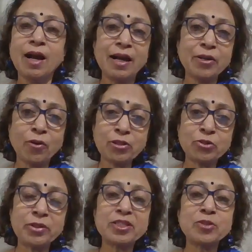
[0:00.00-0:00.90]
I
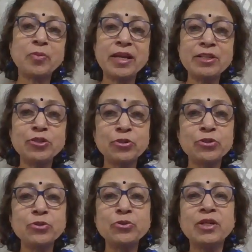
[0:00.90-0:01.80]
also explained to
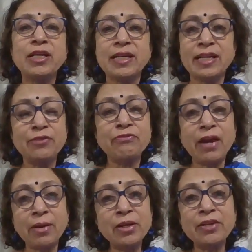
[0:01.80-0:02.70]
you in
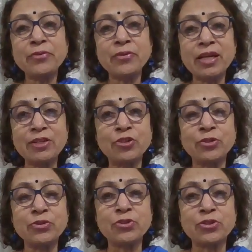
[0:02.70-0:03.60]
family
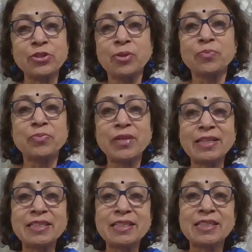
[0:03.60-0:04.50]
relations
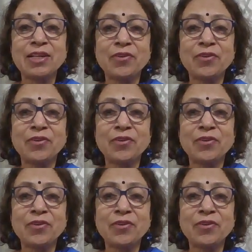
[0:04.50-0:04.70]
that